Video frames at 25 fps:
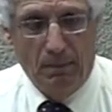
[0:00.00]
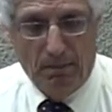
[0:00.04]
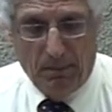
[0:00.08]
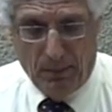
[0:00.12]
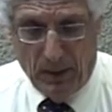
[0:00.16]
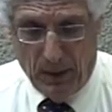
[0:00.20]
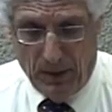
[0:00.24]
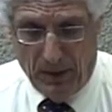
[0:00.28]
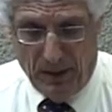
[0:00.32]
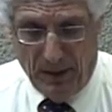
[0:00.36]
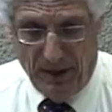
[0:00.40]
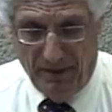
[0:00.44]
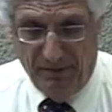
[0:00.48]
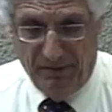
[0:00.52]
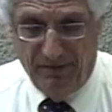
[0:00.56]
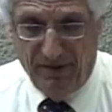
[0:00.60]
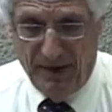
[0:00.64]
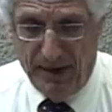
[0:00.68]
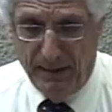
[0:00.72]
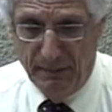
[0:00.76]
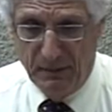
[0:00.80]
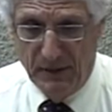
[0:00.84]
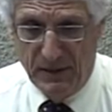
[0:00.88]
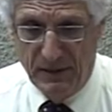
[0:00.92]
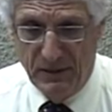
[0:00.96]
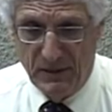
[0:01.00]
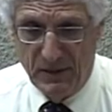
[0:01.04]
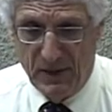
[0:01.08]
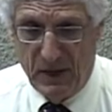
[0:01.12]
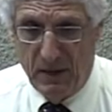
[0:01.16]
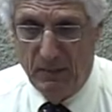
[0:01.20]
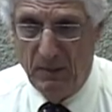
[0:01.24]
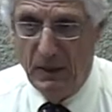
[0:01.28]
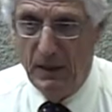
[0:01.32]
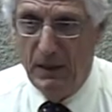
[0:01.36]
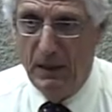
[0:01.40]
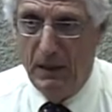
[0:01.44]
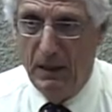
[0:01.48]
by families
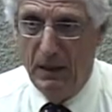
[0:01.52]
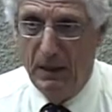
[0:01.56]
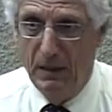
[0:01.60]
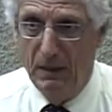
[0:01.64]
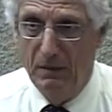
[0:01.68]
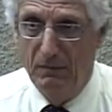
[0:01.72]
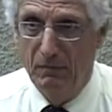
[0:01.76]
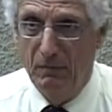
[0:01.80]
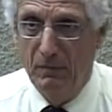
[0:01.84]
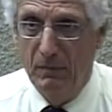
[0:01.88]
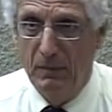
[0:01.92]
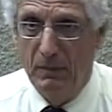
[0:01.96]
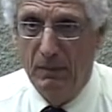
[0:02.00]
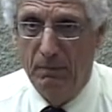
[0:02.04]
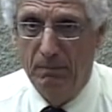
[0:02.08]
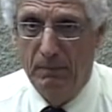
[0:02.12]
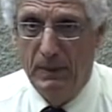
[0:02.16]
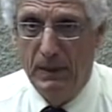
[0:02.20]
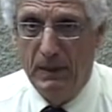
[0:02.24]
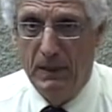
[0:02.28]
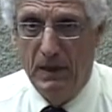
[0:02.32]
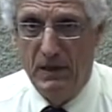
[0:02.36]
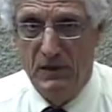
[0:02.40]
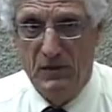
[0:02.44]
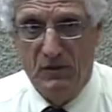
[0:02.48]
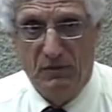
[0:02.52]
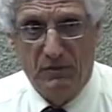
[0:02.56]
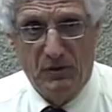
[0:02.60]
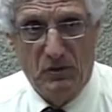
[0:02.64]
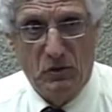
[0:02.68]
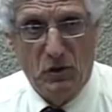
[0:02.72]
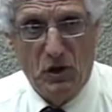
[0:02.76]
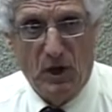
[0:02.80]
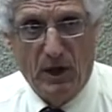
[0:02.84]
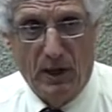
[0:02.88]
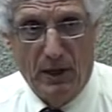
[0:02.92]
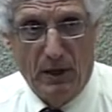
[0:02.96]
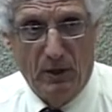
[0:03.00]
coming in because of a
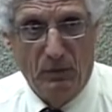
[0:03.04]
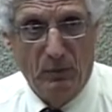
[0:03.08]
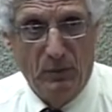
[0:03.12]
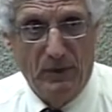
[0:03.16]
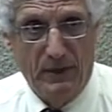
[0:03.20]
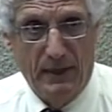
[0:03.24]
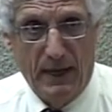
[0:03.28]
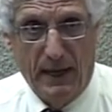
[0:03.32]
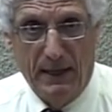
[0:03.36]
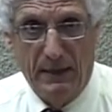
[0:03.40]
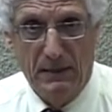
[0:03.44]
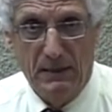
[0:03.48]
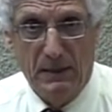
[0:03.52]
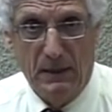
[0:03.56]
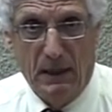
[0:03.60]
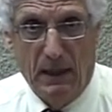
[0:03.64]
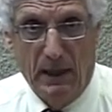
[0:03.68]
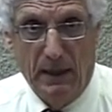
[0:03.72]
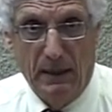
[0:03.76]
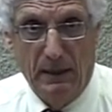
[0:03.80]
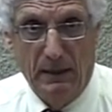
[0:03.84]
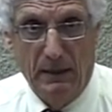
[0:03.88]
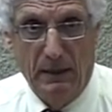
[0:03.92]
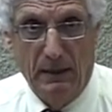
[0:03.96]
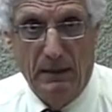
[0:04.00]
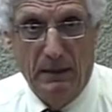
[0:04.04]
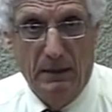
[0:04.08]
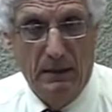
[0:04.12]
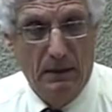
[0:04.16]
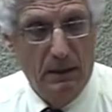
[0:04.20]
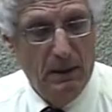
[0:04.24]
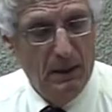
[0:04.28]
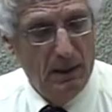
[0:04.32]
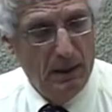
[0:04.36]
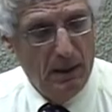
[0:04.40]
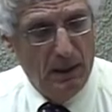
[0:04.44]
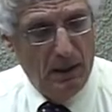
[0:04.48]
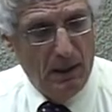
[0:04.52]
child with anxiety.
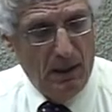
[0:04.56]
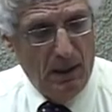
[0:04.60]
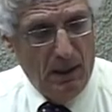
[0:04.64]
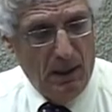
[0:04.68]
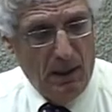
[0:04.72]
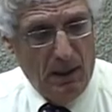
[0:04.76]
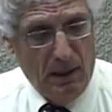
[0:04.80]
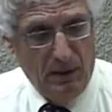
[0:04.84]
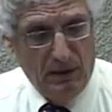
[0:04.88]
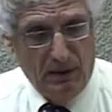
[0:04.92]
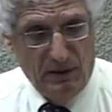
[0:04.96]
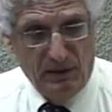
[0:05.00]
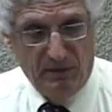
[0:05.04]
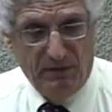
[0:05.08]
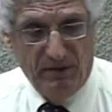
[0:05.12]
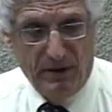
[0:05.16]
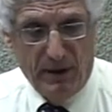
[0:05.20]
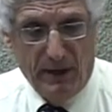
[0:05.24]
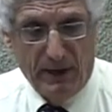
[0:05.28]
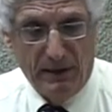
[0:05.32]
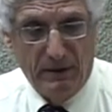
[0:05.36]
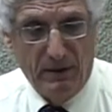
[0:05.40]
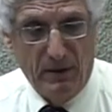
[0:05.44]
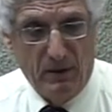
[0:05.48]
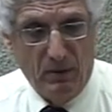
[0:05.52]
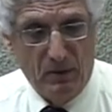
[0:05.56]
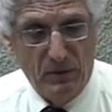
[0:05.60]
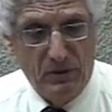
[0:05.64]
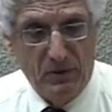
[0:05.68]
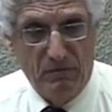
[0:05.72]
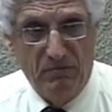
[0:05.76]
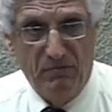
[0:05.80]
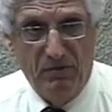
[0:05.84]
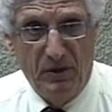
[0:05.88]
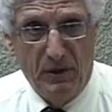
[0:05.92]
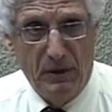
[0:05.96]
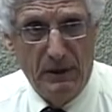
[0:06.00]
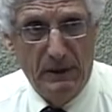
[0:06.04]
And in fact, there was a
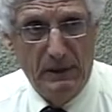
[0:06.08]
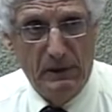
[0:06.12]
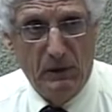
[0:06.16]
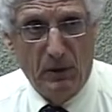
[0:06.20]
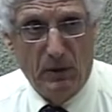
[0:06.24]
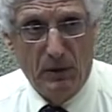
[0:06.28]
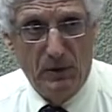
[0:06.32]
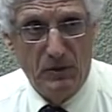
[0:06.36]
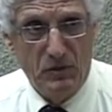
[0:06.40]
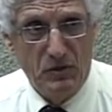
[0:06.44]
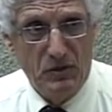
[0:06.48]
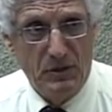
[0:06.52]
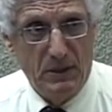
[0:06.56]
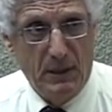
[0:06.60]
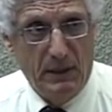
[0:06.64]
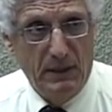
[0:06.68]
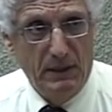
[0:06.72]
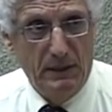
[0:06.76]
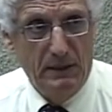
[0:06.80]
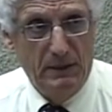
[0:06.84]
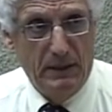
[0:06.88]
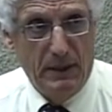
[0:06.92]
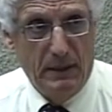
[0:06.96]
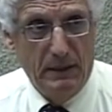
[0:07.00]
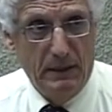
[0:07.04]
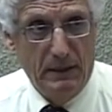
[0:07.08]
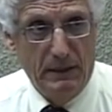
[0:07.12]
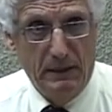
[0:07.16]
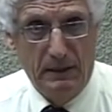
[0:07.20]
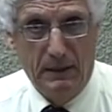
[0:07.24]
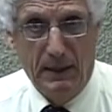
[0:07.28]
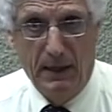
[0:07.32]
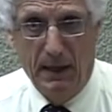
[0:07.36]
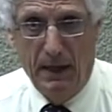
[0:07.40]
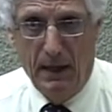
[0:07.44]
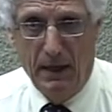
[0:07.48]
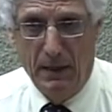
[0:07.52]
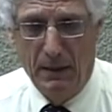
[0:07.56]
very large study done in
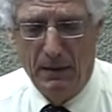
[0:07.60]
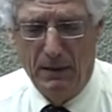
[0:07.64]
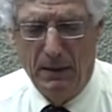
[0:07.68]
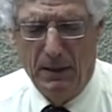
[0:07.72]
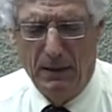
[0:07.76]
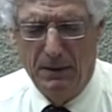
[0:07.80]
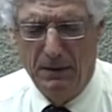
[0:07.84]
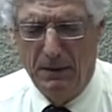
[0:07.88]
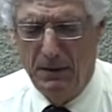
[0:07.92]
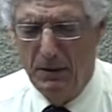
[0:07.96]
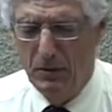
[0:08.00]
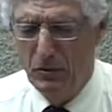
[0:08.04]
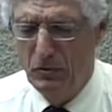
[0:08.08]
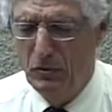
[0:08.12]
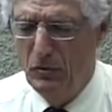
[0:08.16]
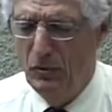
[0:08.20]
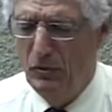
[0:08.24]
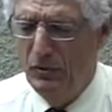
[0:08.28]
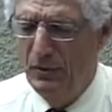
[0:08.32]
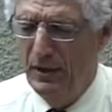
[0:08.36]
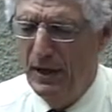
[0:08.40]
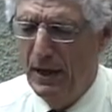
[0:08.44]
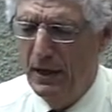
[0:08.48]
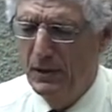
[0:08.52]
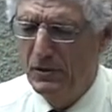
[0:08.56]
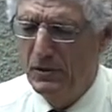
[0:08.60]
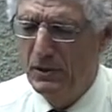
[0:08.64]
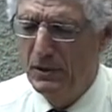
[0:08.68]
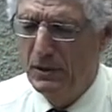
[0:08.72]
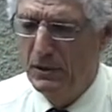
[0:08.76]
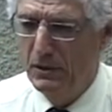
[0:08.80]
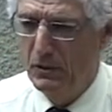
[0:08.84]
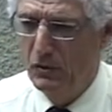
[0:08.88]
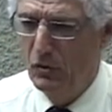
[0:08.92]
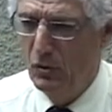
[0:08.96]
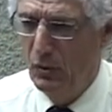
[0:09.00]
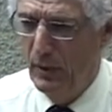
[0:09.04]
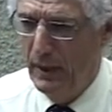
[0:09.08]
Canada in the year
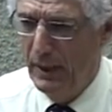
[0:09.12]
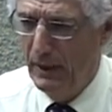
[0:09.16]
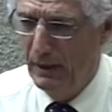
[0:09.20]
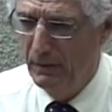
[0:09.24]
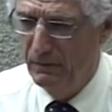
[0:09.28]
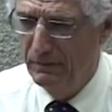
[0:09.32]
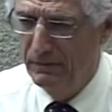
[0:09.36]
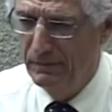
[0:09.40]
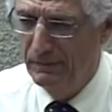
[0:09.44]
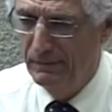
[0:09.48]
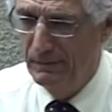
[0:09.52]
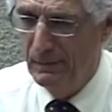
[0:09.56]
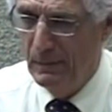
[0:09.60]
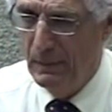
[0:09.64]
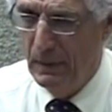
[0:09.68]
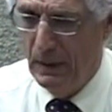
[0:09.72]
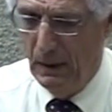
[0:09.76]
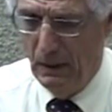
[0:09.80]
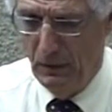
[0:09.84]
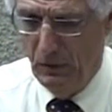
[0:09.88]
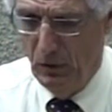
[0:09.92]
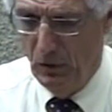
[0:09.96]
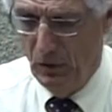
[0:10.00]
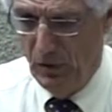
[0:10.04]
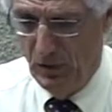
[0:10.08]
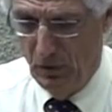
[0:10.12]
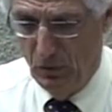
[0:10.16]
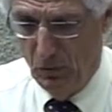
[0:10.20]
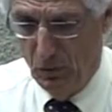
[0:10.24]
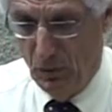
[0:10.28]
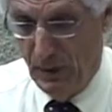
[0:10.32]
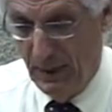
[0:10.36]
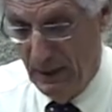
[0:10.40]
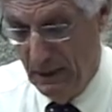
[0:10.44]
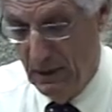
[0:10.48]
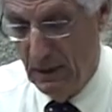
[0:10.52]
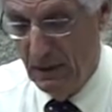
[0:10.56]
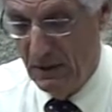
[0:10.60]
2012, and you can
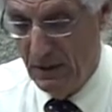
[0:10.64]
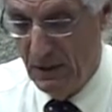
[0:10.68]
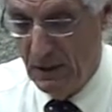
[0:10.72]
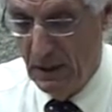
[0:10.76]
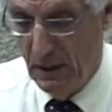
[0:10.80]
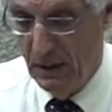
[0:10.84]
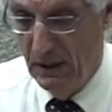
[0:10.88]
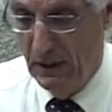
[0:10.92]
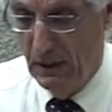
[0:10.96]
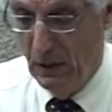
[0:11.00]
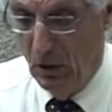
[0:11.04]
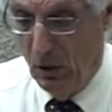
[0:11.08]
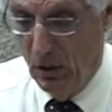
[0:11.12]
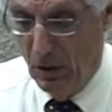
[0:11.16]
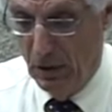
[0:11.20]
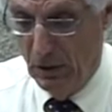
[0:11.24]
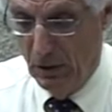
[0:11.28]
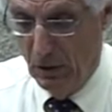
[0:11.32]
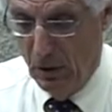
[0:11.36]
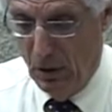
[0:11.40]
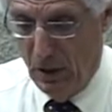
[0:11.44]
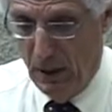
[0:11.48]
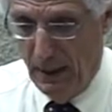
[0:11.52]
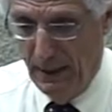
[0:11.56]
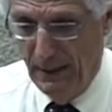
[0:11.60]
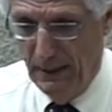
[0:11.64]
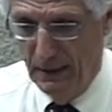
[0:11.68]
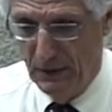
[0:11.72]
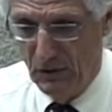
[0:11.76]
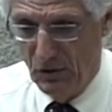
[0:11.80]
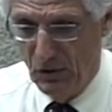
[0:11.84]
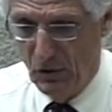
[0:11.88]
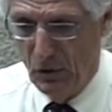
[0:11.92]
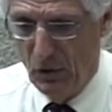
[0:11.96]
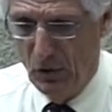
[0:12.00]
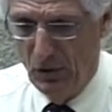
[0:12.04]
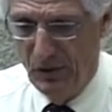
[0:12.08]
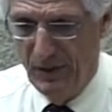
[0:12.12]
read the study online. It's
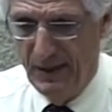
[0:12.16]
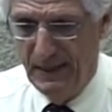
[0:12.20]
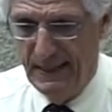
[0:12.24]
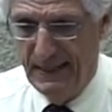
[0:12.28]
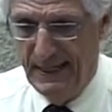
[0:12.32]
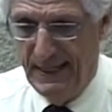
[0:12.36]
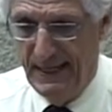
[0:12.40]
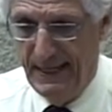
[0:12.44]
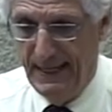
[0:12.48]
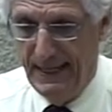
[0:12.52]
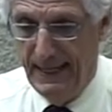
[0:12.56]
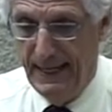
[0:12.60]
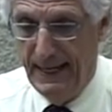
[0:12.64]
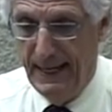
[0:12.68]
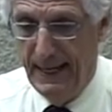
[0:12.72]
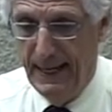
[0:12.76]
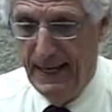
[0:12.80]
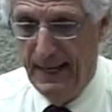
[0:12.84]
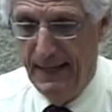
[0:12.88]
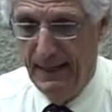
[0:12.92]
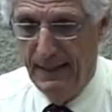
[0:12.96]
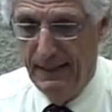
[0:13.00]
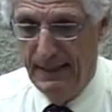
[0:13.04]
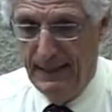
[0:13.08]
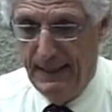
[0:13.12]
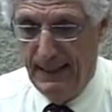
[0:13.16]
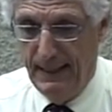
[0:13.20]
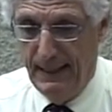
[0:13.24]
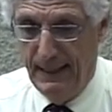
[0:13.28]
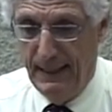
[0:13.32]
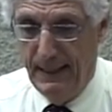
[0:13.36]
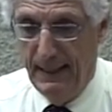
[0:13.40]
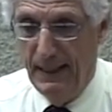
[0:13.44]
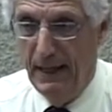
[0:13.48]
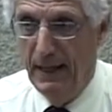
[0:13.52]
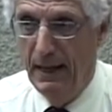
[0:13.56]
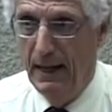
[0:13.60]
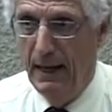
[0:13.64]
called the
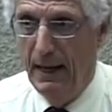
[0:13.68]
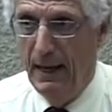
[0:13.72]
TDSB